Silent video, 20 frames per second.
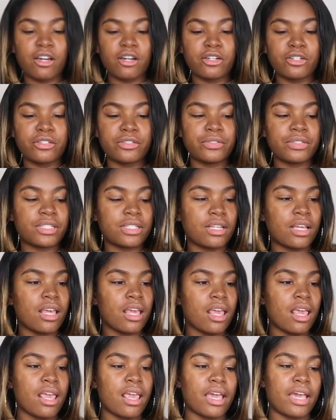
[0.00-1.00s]
those.
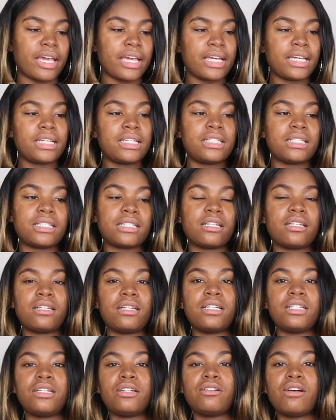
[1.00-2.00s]
And
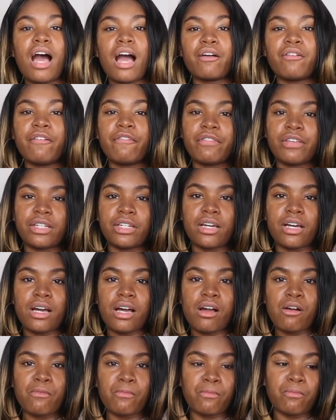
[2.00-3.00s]
a little
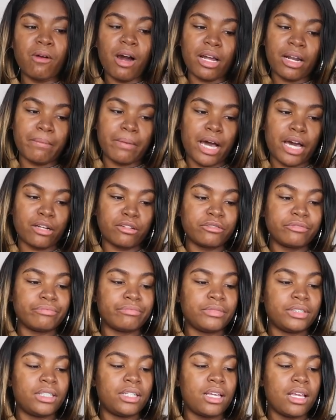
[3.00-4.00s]
Aquafina water bottle.